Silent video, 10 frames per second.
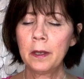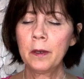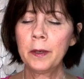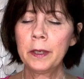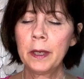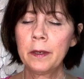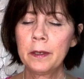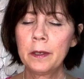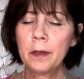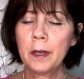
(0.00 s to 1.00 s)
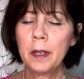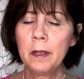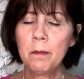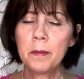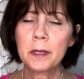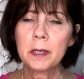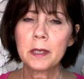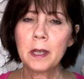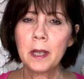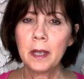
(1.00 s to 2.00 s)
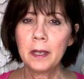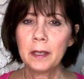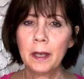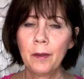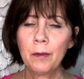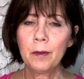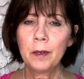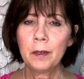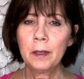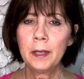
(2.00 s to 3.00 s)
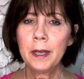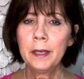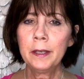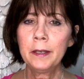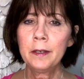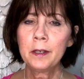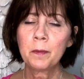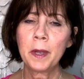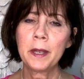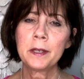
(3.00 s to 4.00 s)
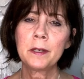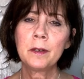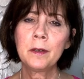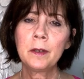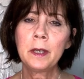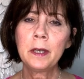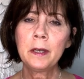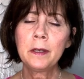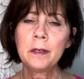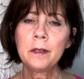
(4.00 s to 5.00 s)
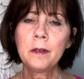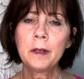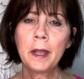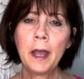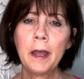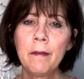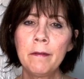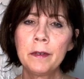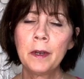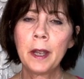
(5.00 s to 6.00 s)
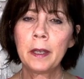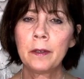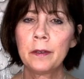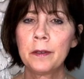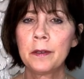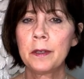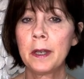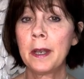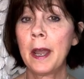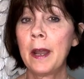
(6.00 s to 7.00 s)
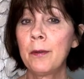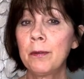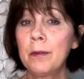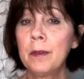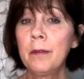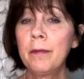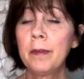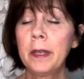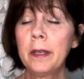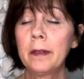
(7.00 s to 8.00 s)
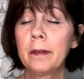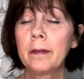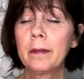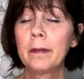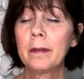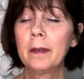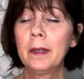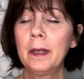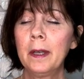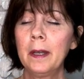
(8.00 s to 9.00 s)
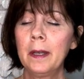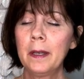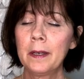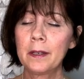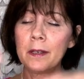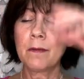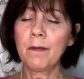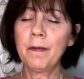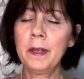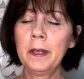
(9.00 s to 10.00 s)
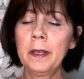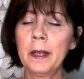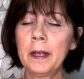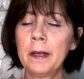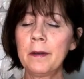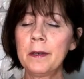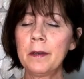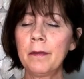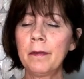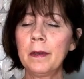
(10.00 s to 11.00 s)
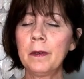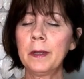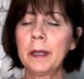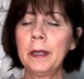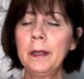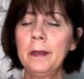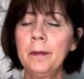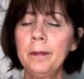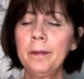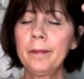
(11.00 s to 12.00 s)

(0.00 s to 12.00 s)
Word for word: going down into your hips, down through your legs, past your knees, your calves, your ankles, and out through your feet. Just feeling that energy flowing in,